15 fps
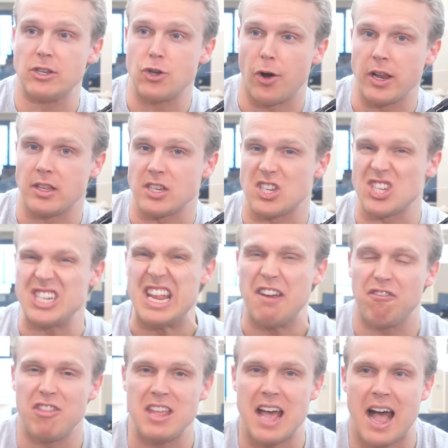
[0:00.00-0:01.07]
starting to sniff
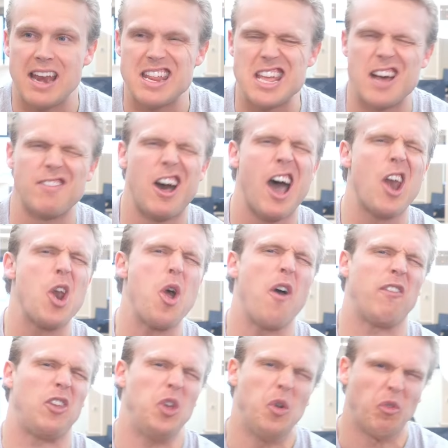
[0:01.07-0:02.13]
the idea of, I don't know
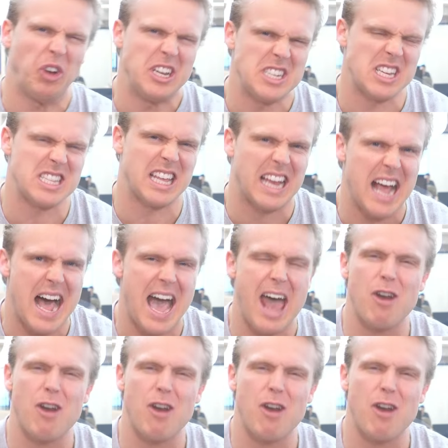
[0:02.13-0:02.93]
if Hugh Freeze is the guy.